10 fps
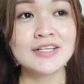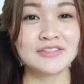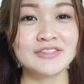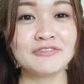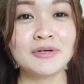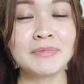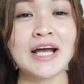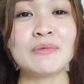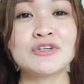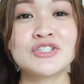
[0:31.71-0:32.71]
So for me,
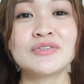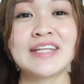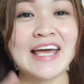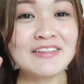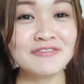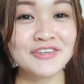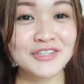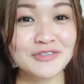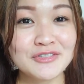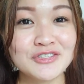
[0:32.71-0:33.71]
I will shoot 10
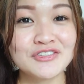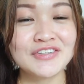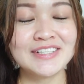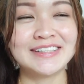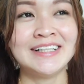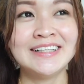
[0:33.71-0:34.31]
videos straight.